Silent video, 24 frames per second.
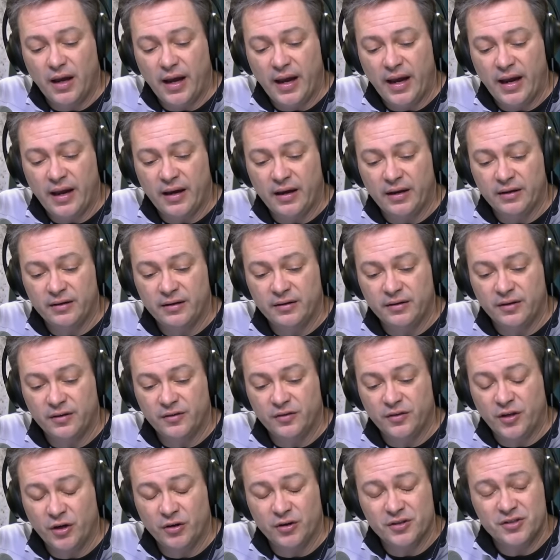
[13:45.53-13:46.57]
And
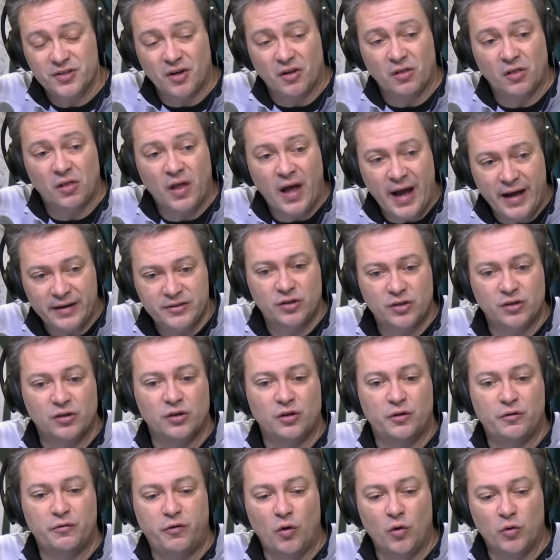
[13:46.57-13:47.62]
there is a lot to
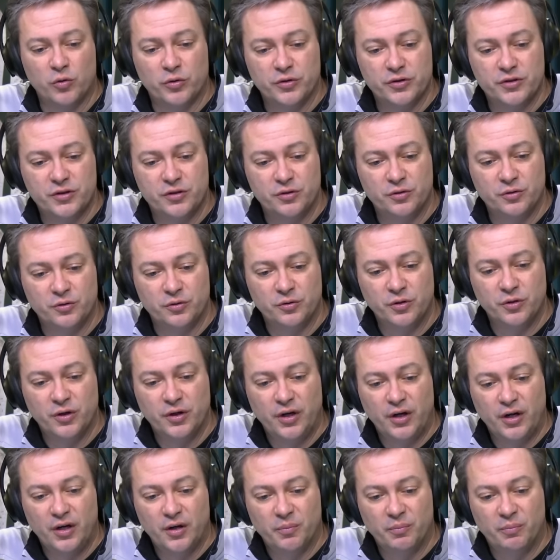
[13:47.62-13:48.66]
look forward to,
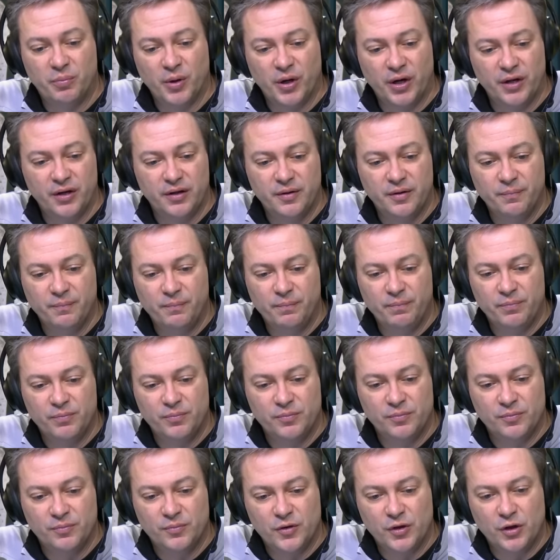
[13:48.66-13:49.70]
but
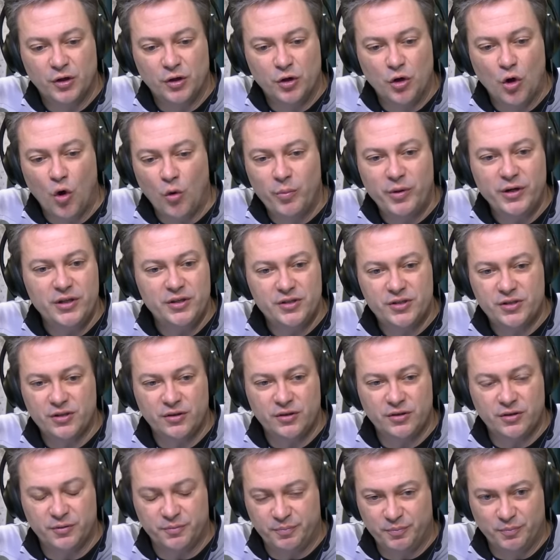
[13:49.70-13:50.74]
nobody's going
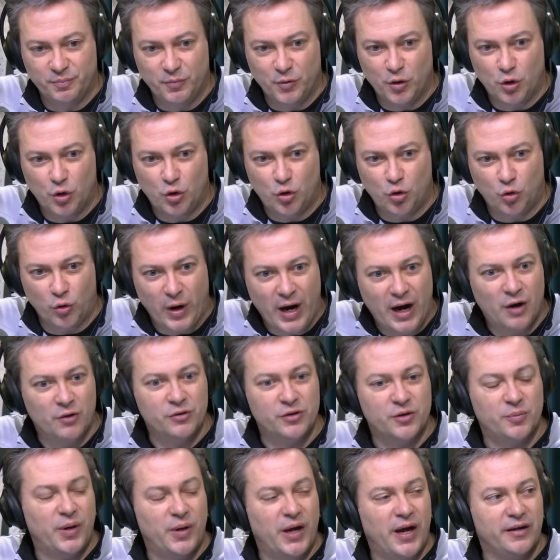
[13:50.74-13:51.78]
to
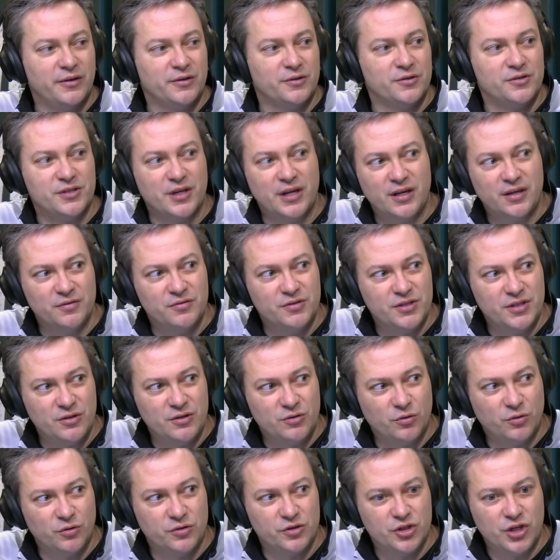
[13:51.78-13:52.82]
crown the Packers NFC
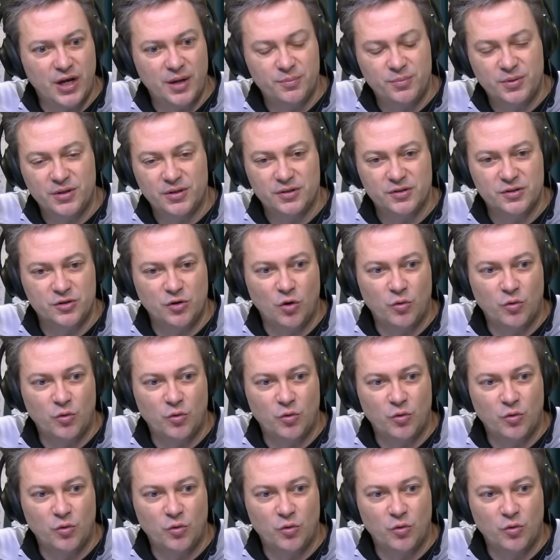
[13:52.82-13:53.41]
North champions.